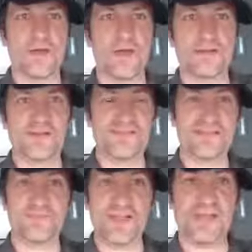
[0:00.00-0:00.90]
And there's
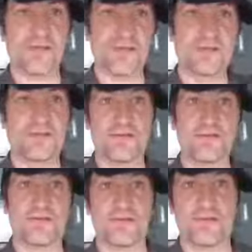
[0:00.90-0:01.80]
this myth
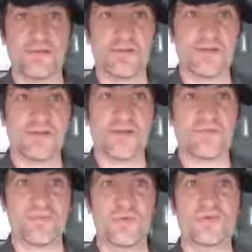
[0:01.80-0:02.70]
that
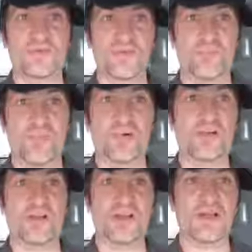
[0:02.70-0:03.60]
frogs
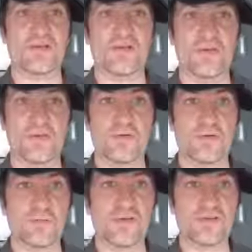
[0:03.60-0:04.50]
boil alive
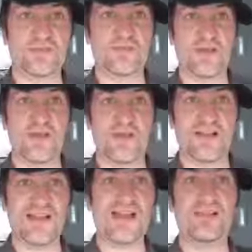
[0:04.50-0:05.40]
because of
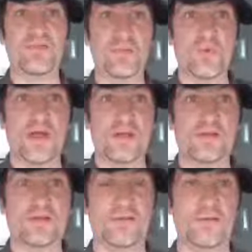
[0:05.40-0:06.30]
lack of
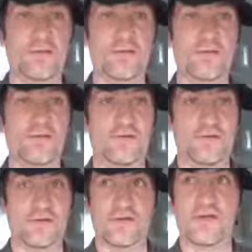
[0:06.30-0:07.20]
awareness.
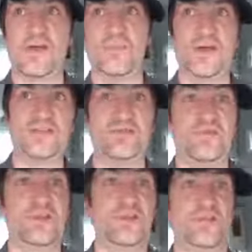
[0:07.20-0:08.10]
And bees are
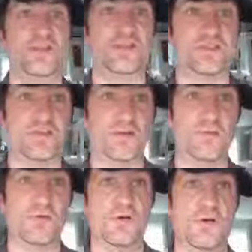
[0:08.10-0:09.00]
funny creatures too,